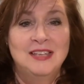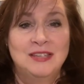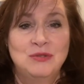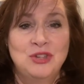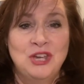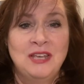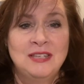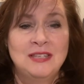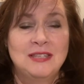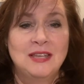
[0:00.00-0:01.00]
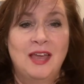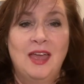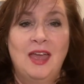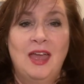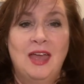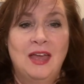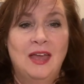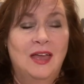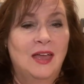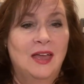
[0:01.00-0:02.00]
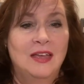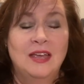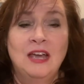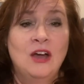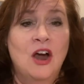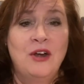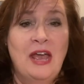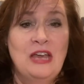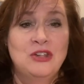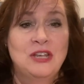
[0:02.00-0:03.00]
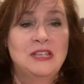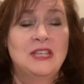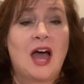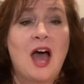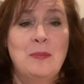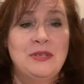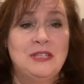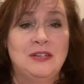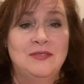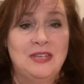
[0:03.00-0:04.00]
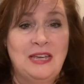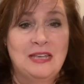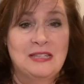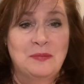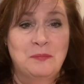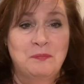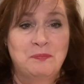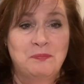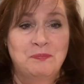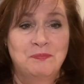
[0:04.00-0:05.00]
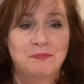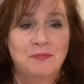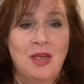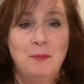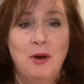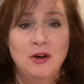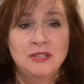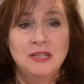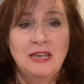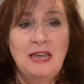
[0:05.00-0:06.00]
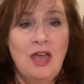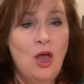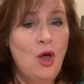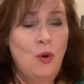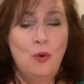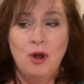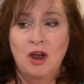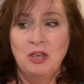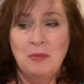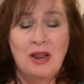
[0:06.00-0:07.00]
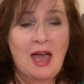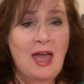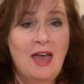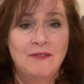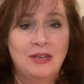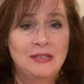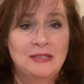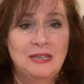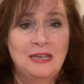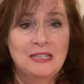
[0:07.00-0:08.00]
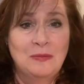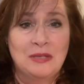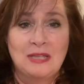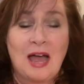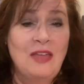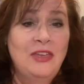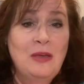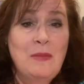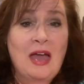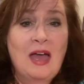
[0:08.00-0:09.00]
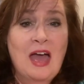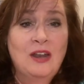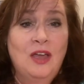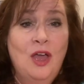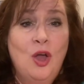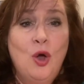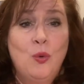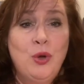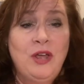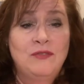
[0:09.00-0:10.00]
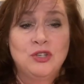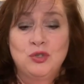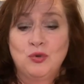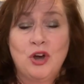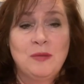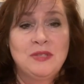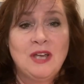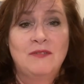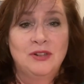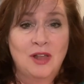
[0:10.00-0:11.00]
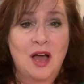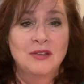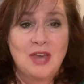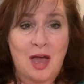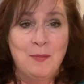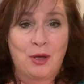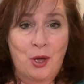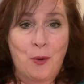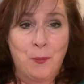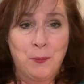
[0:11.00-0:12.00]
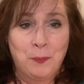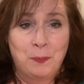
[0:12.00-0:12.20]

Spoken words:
So Jesus' incarnation is the opposite of deism. And personally, one argument I have against deism is I think mankind would have destroyed himself a long time ago